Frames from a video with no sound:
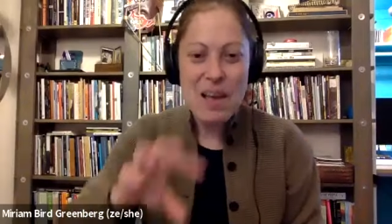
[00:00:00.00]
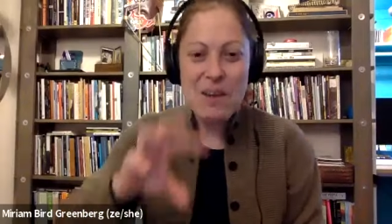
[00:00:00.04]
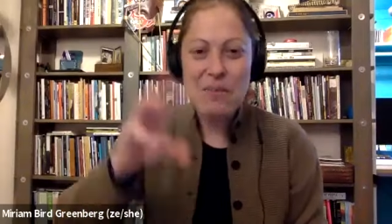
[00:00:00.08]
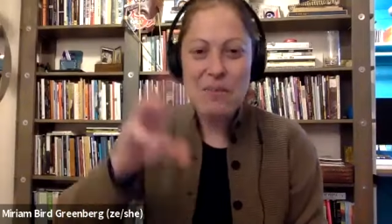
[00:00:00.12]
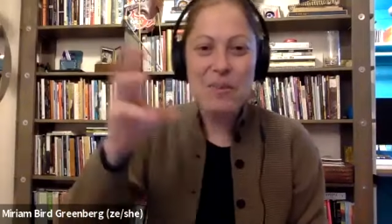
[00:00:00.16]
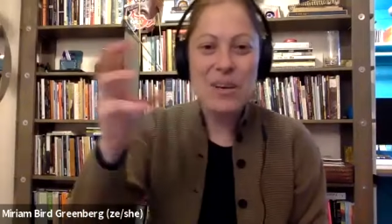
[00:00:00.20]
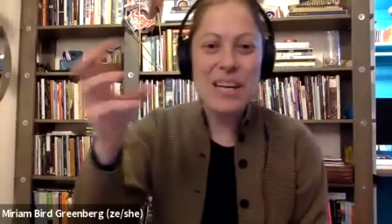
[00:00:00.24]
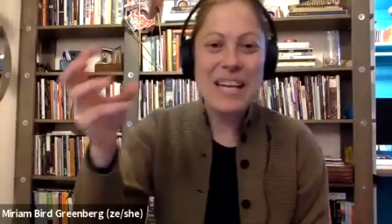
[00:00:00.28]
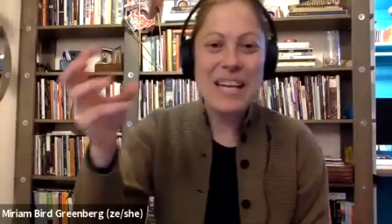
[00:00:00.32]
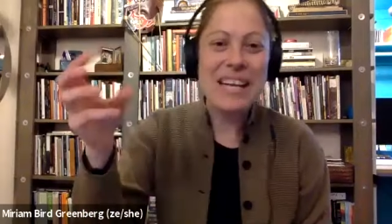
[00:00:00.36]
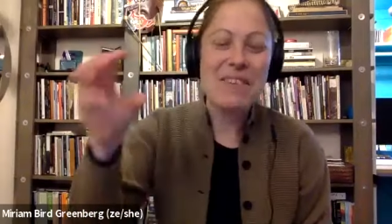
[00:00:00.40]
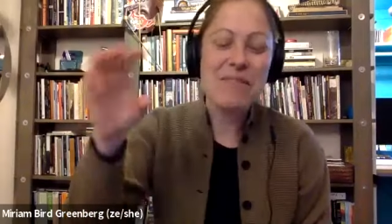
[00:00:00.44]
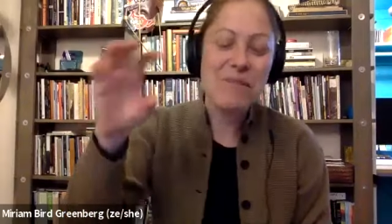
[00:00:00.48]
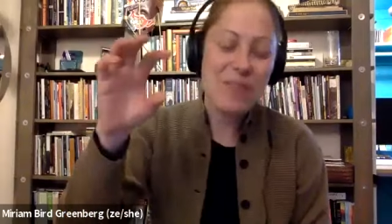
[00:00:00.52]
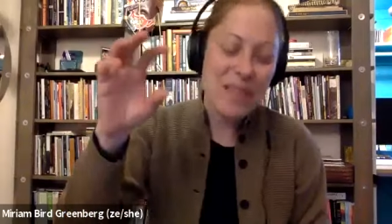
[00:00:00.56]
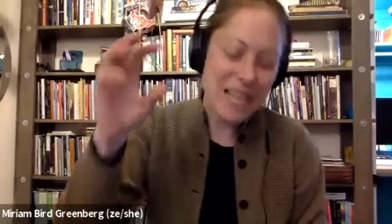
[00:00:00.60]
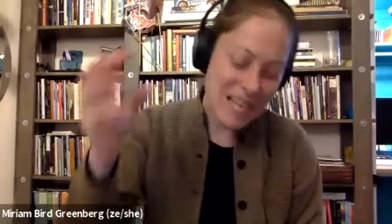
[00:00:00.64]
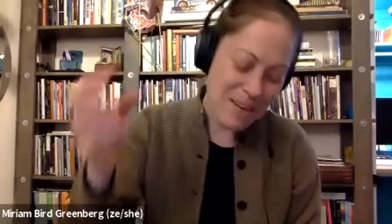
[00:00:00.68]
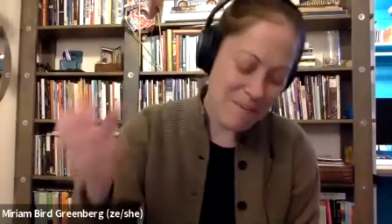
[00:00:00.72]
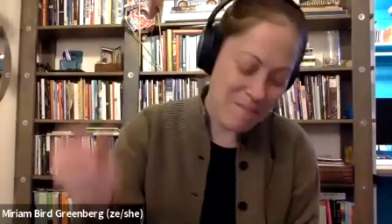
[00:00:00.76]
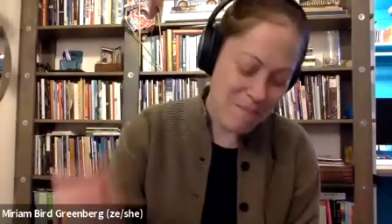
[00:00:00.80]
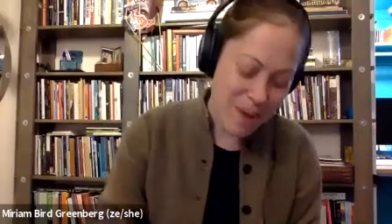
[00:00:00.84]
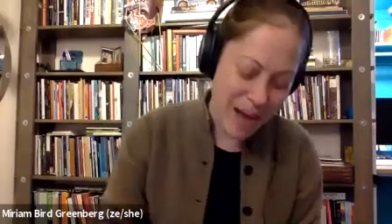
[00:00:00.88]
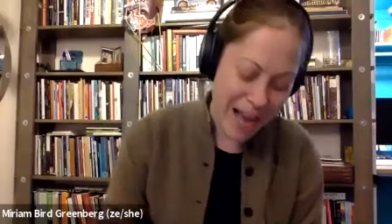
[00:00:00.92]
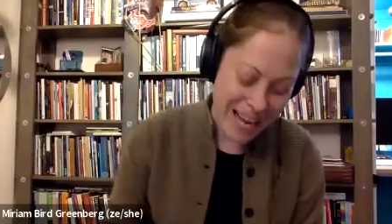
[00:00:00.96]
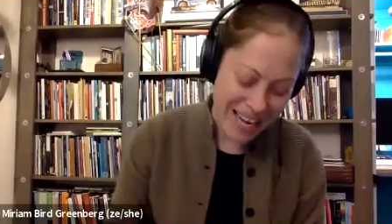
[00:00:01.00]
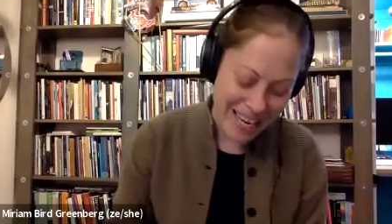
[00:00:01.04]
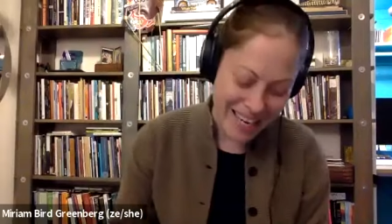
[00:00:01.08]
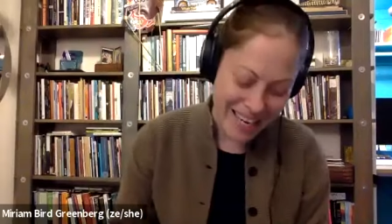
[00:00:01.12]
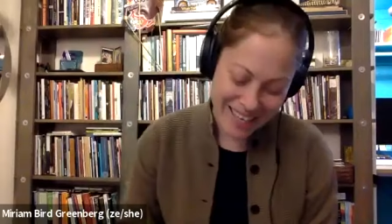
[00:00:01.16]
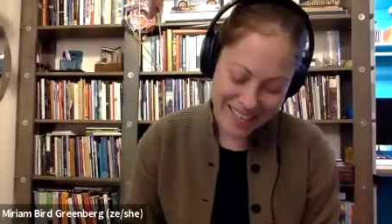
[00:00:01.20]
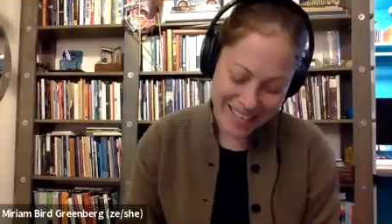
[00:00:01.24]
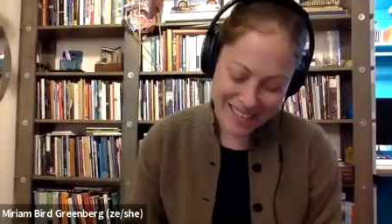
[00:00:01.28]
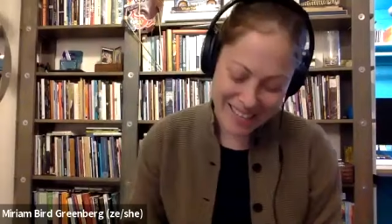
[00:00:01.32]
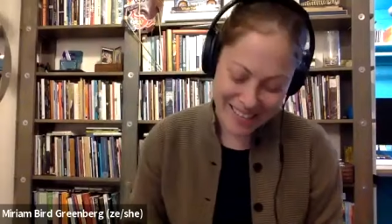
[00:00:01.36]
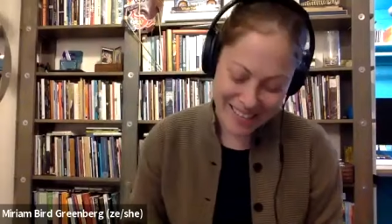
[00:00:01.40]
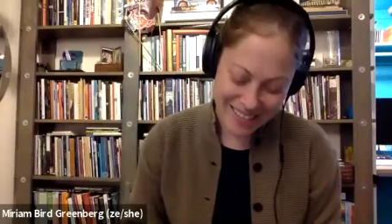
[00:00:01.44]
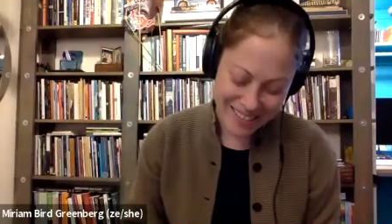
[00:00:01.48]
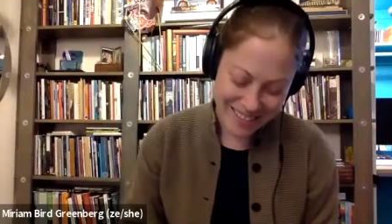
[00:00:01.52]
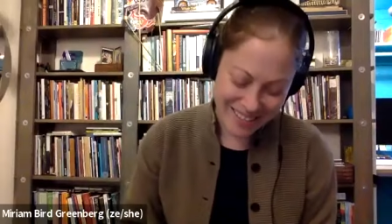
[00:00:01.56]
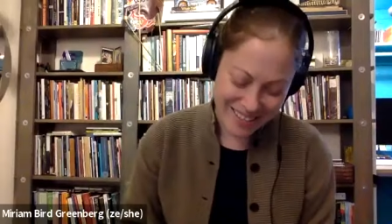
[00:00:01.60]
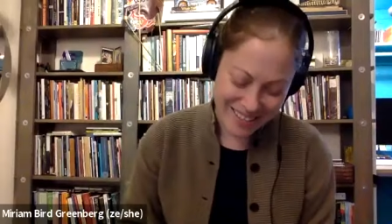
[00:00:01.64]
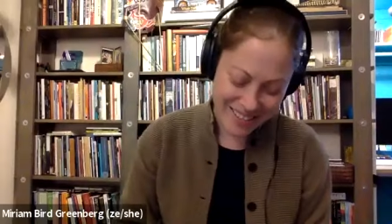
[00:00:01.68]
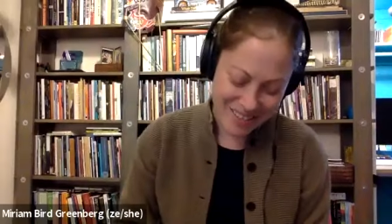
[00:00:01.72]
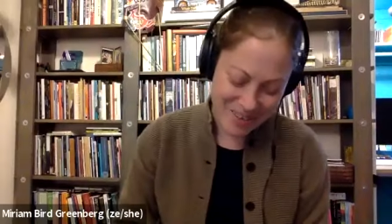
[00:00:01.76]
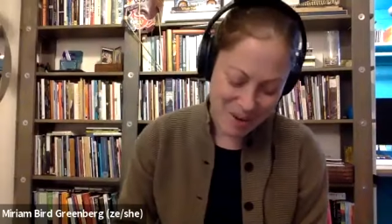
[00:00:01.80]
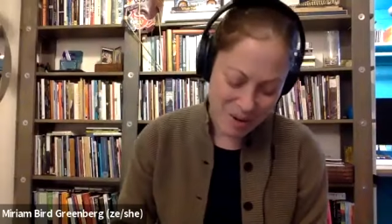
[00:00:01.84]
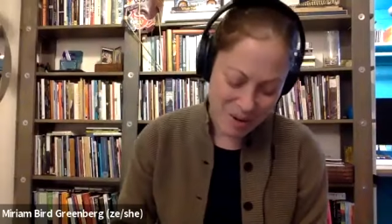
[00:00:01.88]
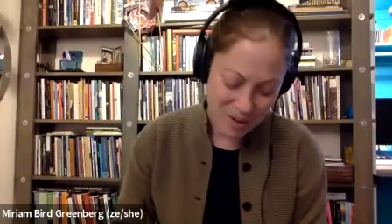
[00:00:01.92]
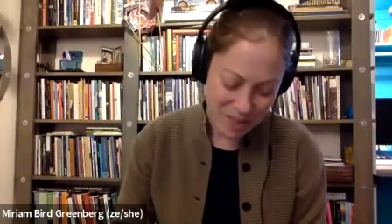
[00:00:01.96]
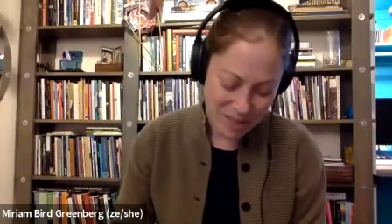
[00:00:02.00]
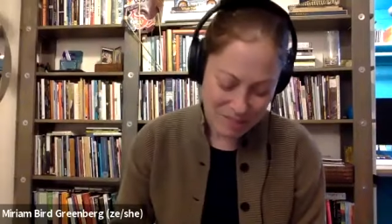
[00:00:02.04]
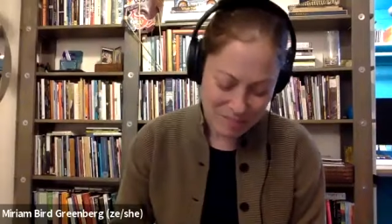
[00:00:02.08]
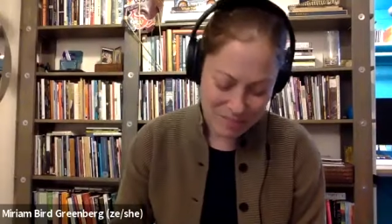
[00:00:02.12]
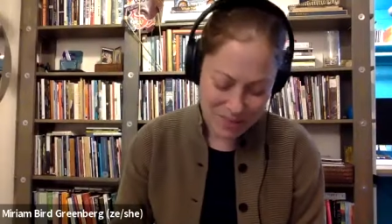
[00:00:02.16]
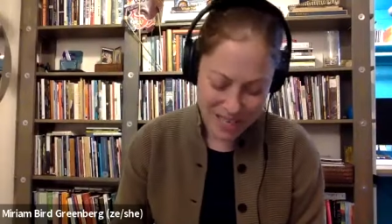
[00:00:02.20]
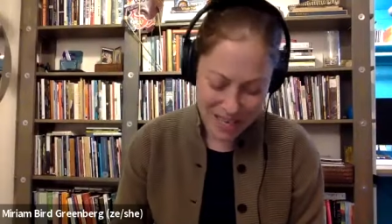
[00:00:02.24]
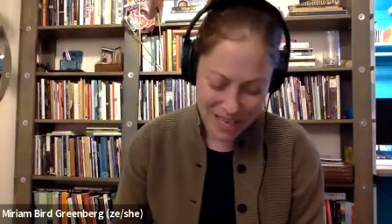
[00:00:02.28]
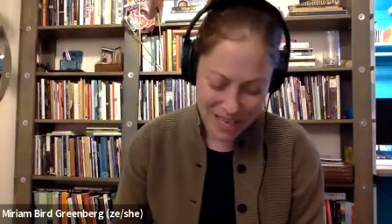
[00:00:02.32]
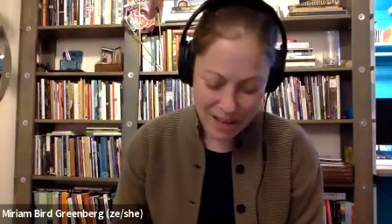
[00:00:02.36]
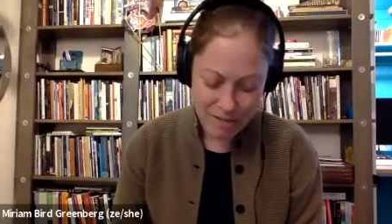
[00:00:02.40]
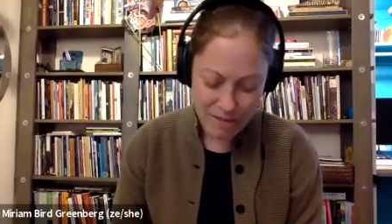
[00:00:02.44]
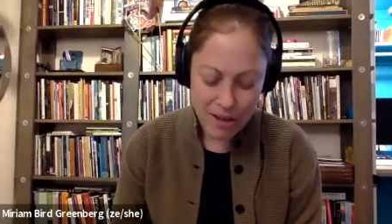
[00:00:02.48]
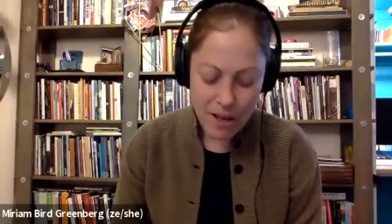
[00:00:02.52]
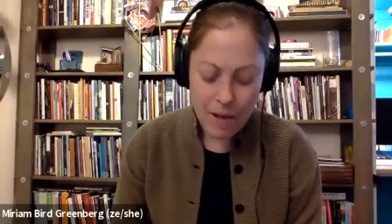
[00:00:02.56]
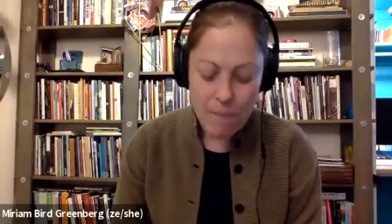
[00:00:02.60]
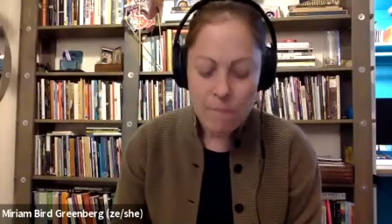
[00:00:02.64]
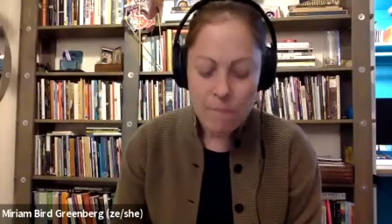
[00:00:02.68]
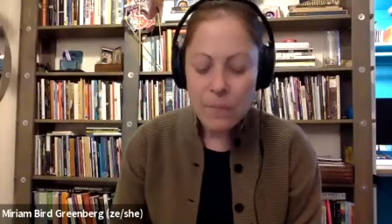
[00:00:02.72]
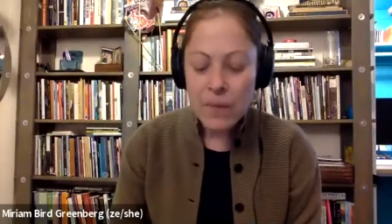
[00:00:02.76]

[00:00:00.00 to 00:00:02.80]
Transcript: re, recombining the golems of.